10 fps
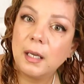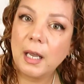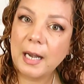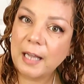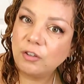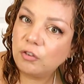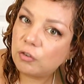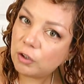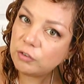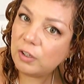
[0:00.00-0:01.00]
And I just
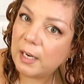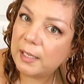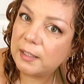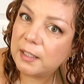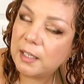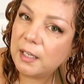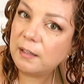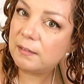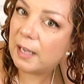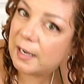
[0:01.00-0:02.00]
scrunch it like
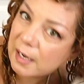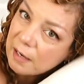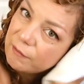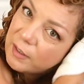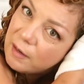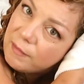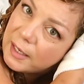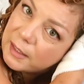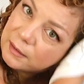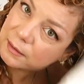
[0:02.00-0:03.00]
this and get rid of
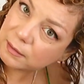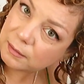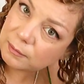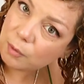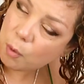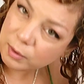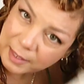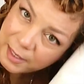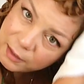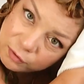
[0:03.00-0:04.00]
like all
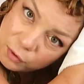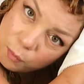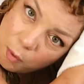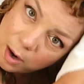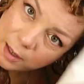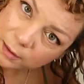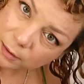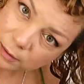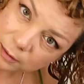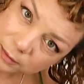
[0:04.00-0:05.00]
that extra
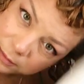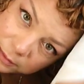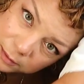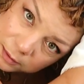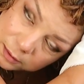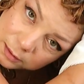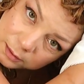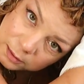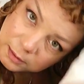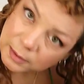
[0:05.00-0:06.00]
water.
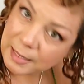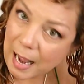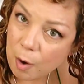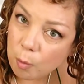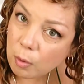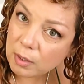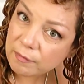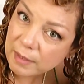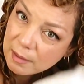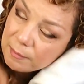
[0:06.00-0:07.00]
Not all
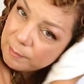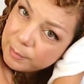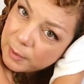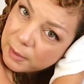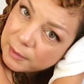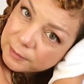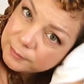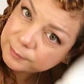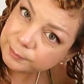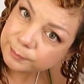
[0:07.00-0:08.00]
of it, but
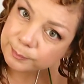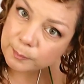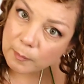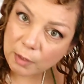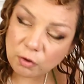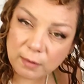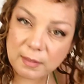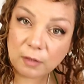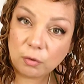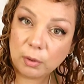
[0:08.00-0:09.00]
so it's
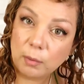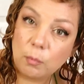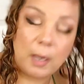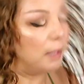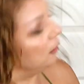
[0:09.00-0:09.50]
not soaking wet.